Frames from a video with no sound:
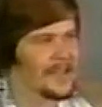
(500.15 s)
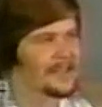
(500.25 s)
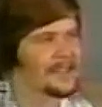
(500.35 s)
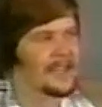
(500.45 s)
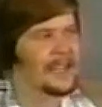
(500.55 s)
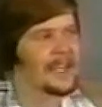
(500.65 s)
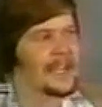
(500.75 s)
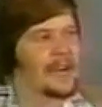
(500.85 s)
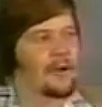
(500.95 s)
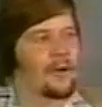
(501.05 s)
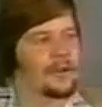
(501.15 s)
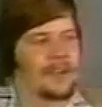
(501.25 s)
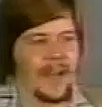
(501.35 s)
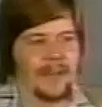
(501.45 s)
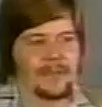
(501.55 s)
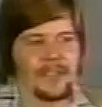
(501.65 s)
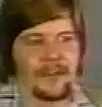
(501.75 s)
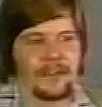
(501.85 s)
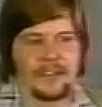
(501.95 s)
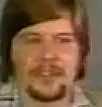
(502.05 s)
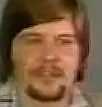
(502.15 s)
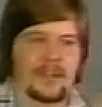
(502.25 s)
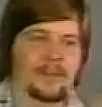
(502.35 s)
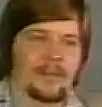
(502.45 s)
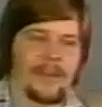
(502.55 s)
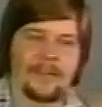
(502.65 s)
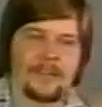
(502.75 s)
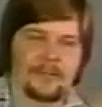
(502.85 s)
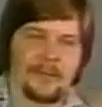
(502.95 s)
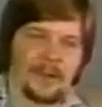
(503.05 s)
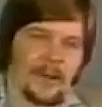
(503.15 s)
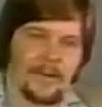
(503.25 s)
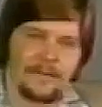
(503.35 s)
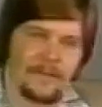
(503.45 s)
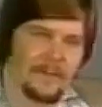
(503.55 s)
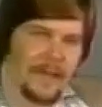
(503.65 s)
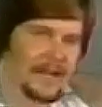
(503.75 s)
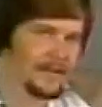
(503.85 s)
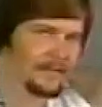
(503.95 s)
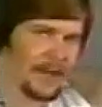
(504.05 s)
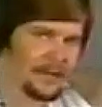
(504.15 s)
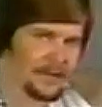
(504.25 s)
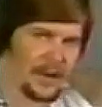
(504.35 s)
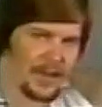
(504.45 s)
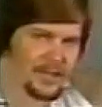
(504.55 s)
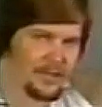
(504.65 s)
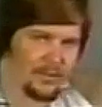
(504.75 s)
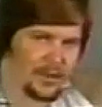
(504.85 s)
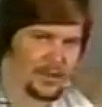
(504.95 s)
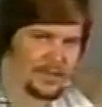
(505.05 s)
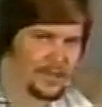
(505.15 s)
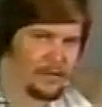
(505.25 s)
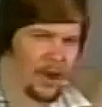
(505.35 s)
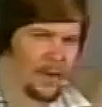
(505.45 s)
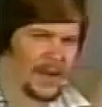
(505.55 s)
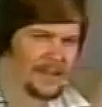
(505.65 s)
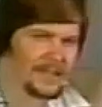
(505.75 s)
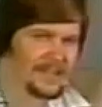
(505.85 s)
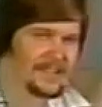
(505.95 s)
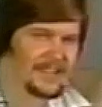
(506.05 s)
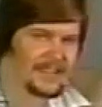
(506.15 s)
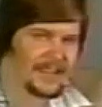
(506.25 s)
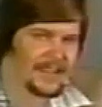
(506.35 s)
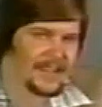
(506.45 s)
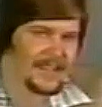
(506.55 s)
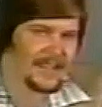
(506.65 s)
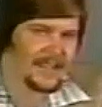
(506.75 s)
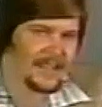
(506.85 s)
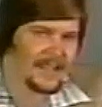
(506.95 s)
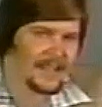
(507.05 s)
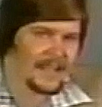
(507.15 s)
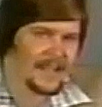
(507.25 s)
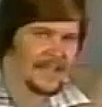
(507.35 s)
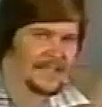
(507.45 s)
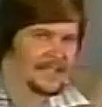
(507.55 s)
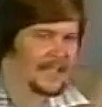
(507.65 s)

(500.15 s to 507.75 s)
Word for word: He is thinking at all times, and there is a stream of loving thought going from the mind of Father God toward you as though no one else existed. He's